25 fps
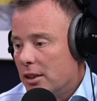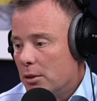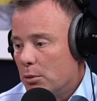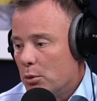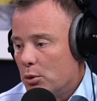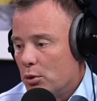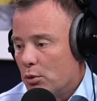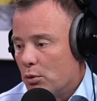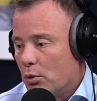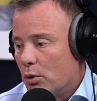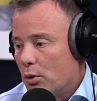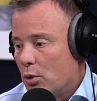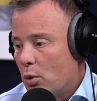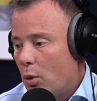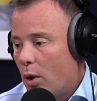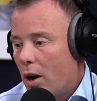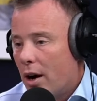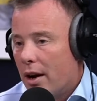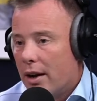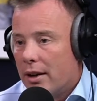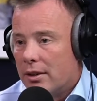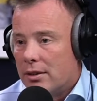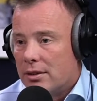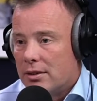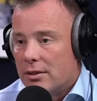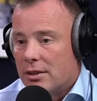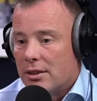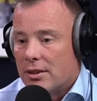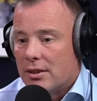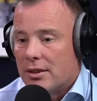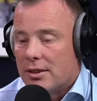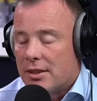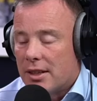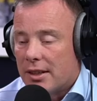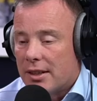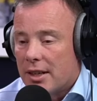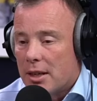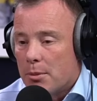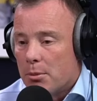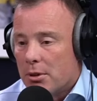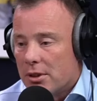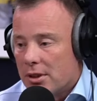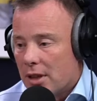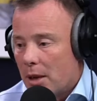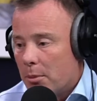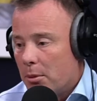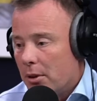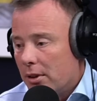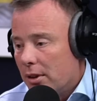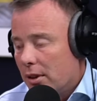that was required to keep us
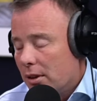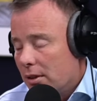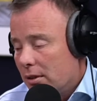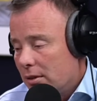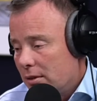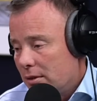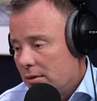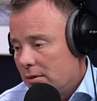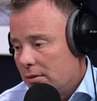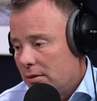up at the